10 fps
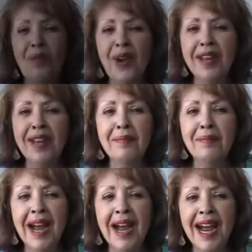my
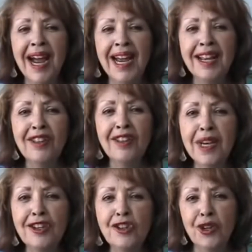3
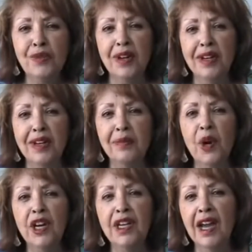children were
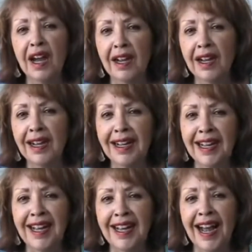young,
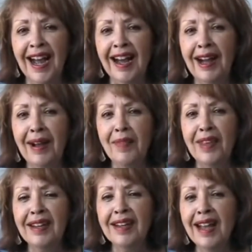
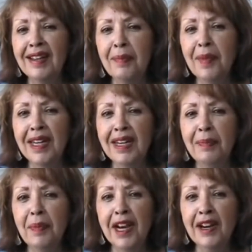like many
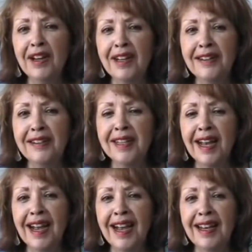parents,
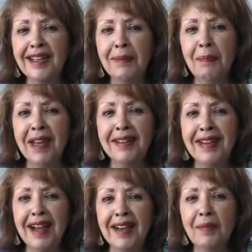I spent
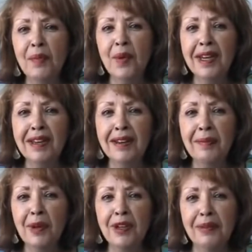time reading
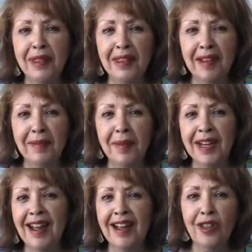books with them, and
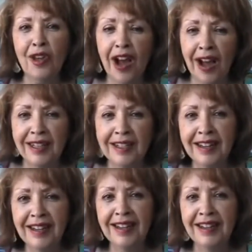I thought,
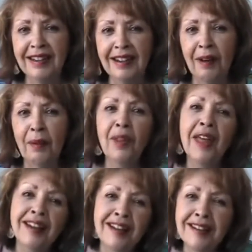well,
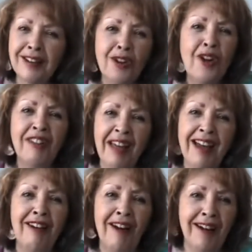that doesn't look that
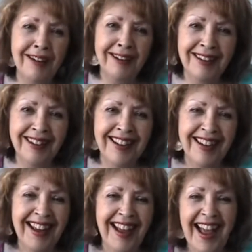hard.
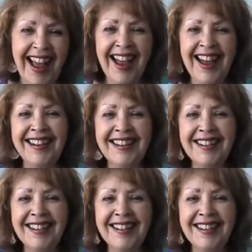And